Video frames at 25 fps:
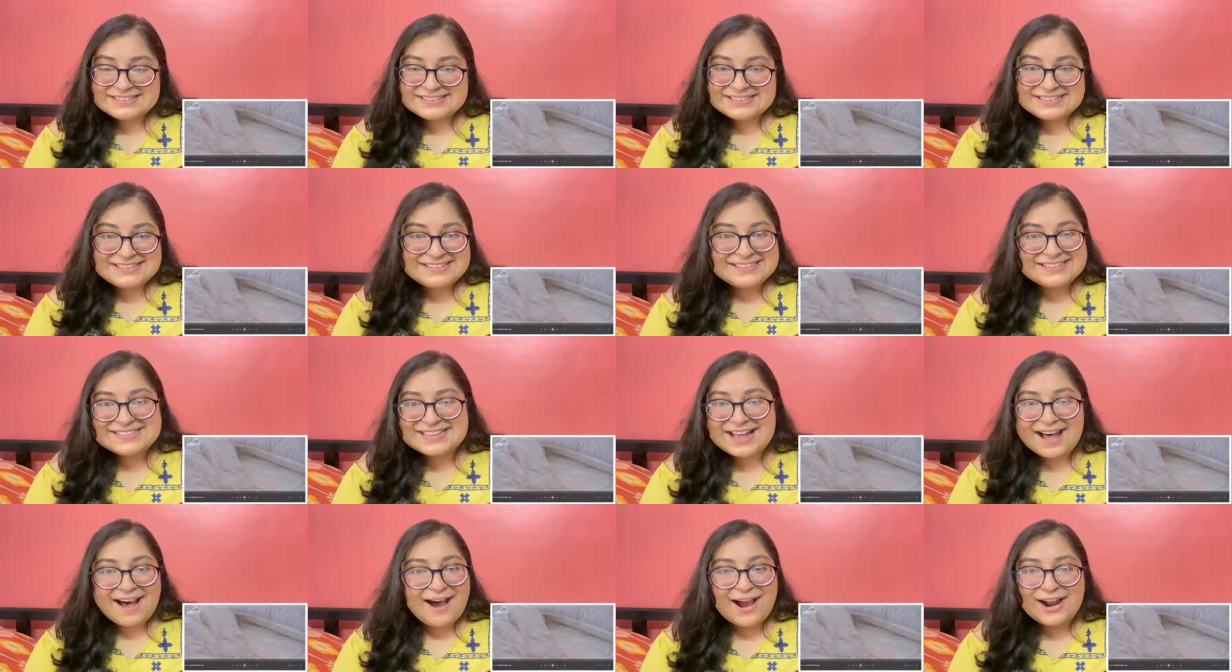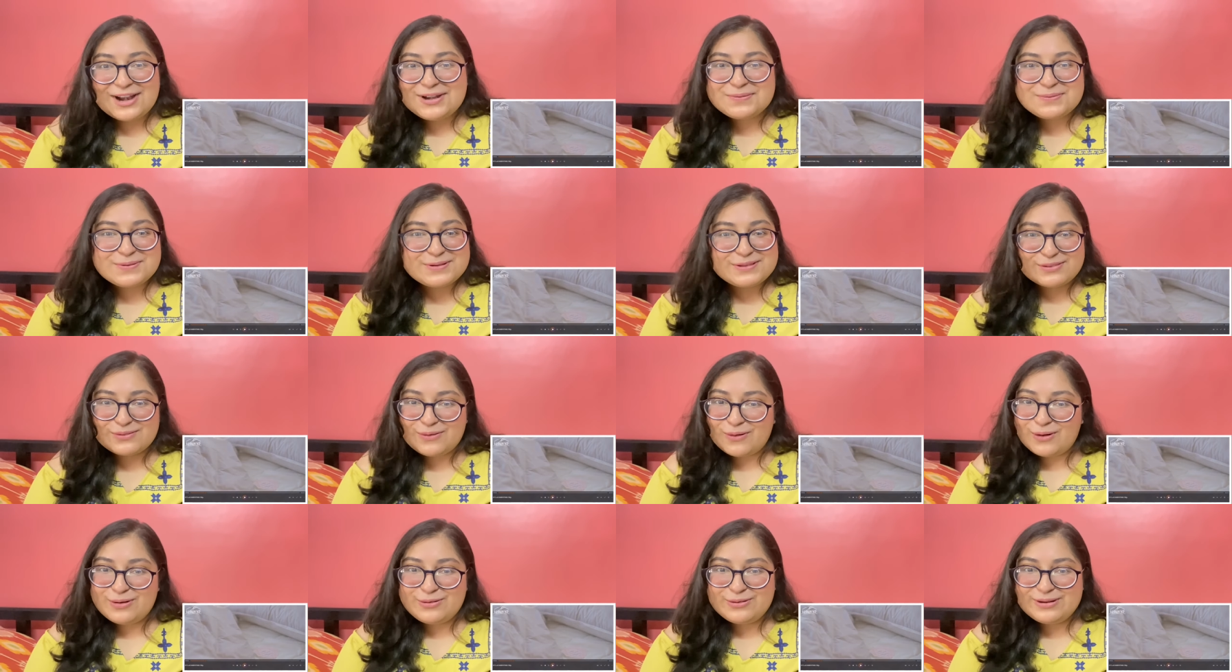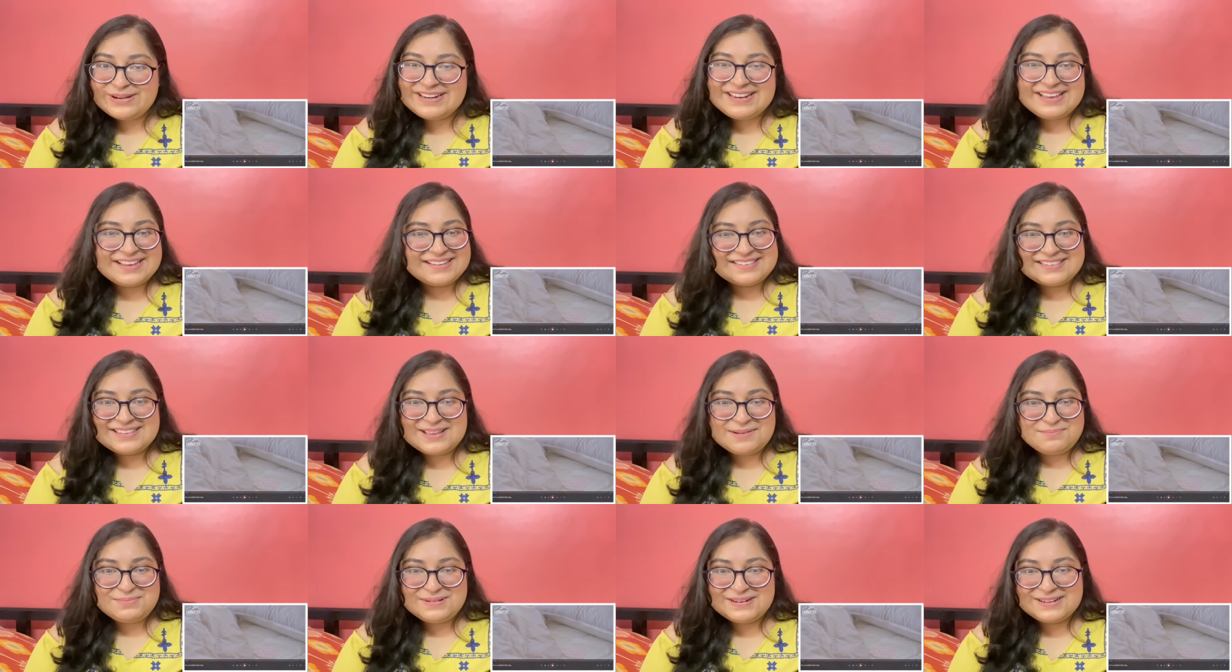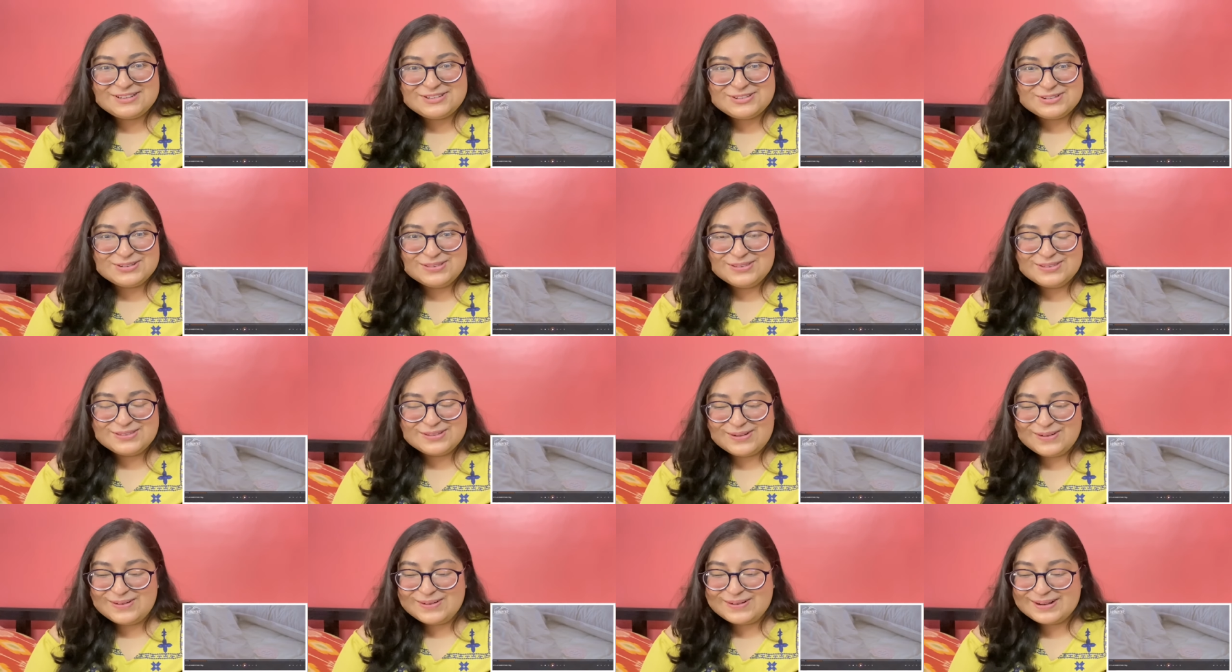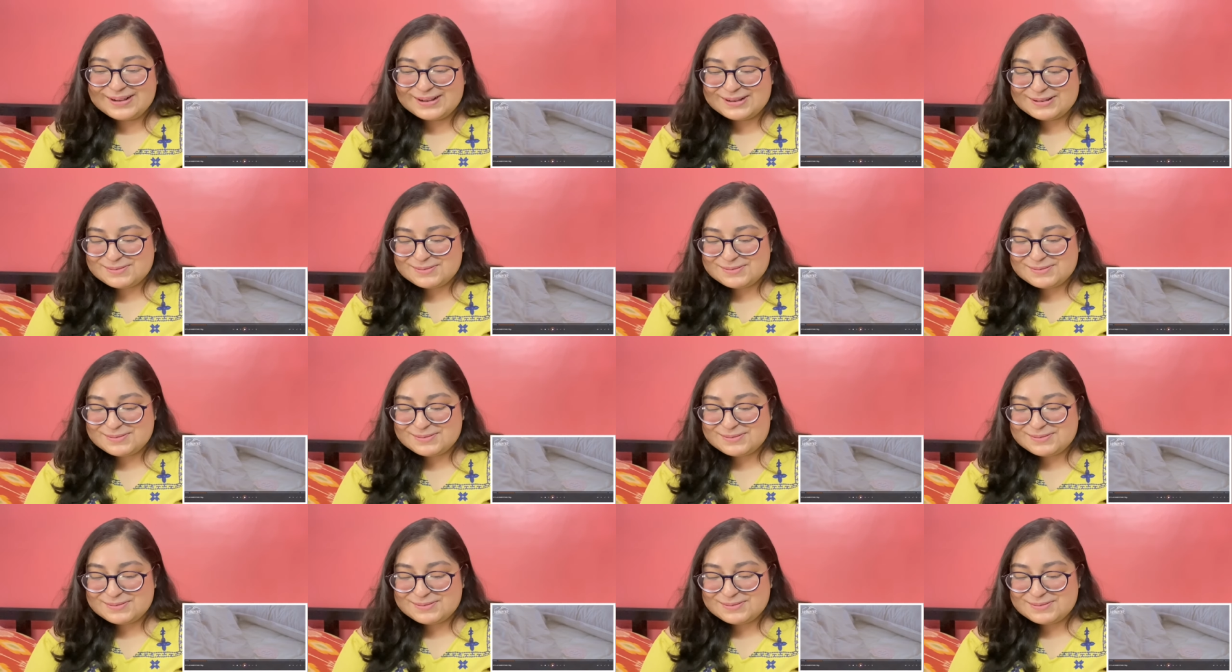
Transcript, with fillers: His heart was already accepting Junseong.